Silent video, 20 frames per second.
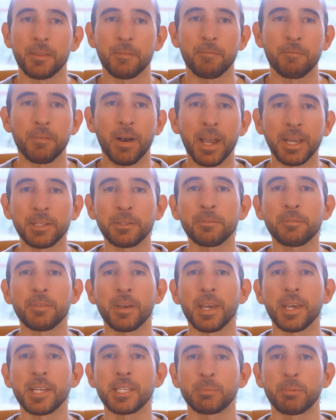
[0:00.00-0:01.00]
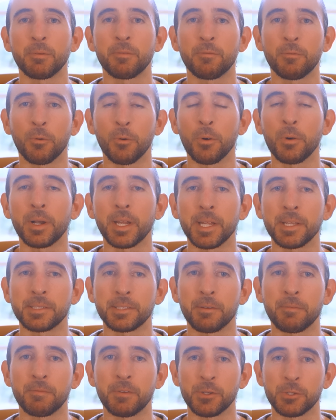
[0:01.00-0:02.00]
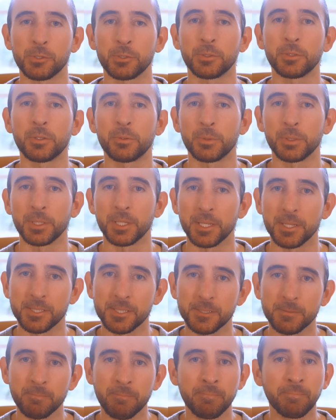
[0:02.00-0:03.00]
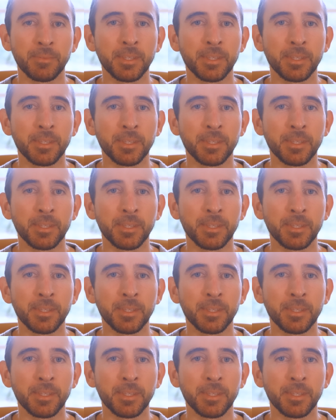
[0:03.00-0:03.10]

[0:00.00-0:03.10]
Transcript: the final phase before its official release.